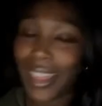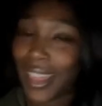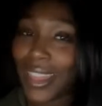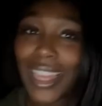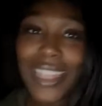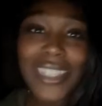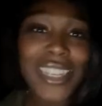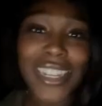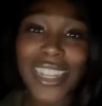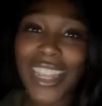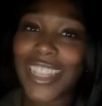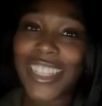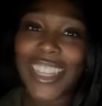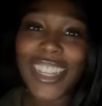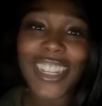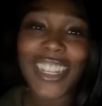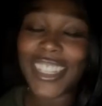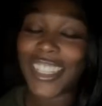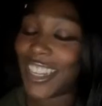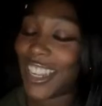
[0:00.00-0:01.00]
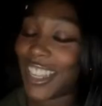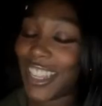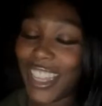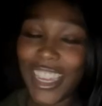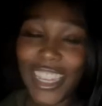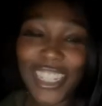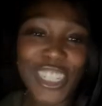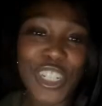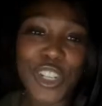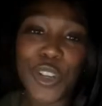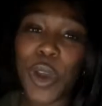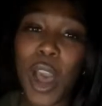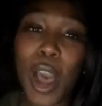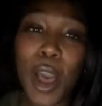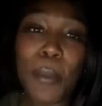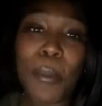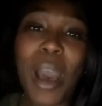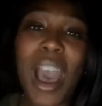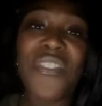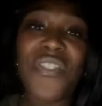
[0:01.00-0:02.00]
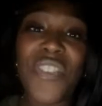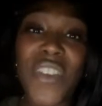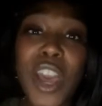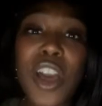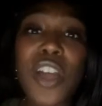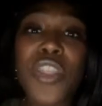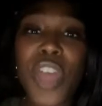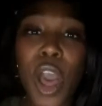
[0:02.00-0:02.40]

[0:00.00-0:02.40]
That's another issue. I feel